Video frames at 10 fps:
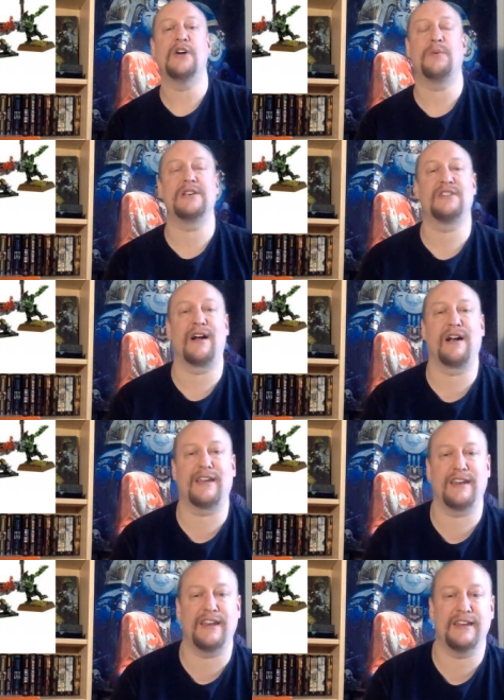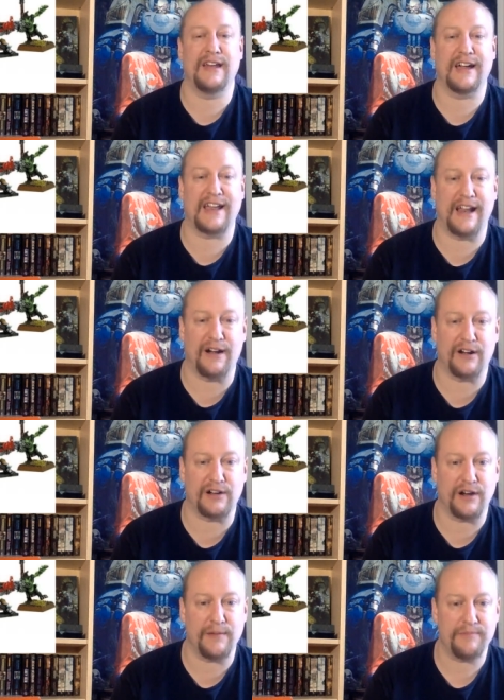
when targeting a character.